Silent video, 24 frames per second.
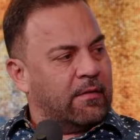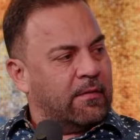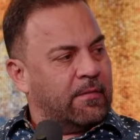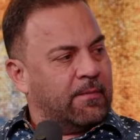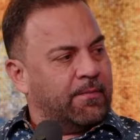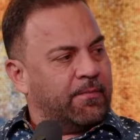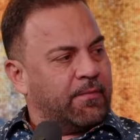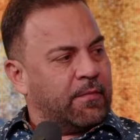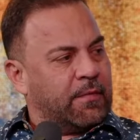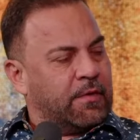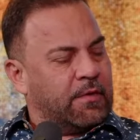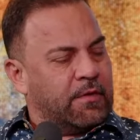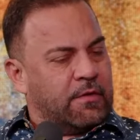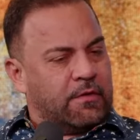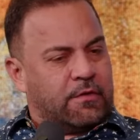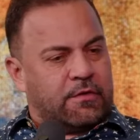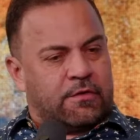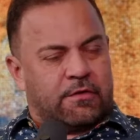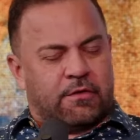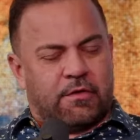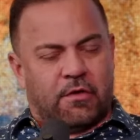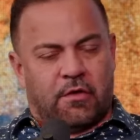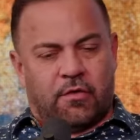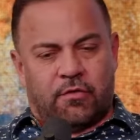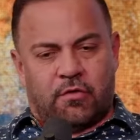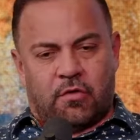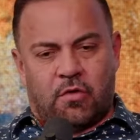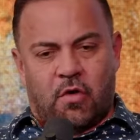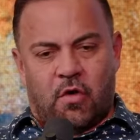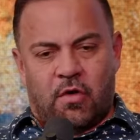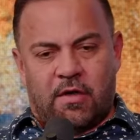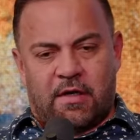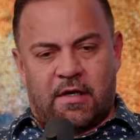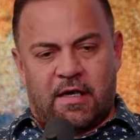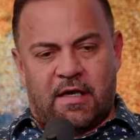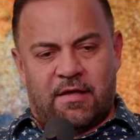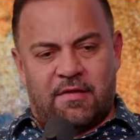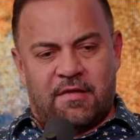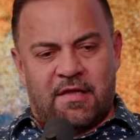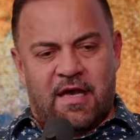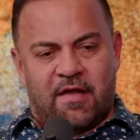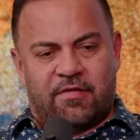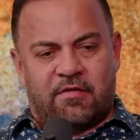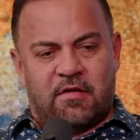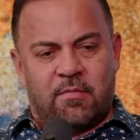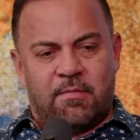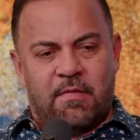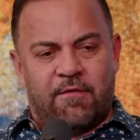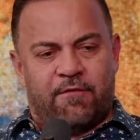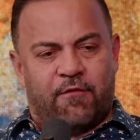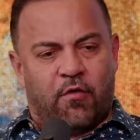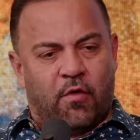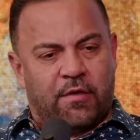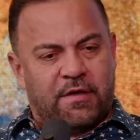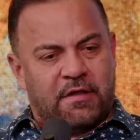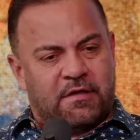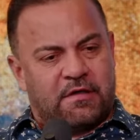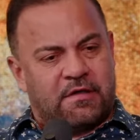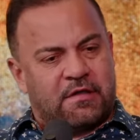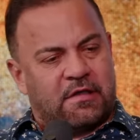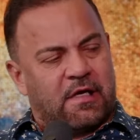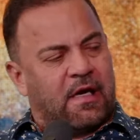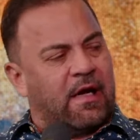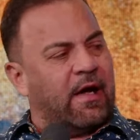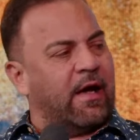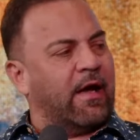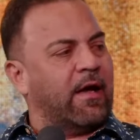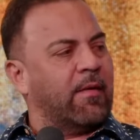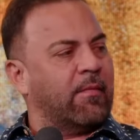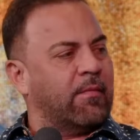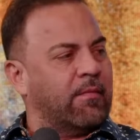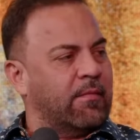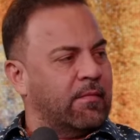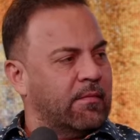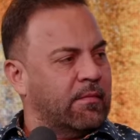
Mm. So don't get nothing before each time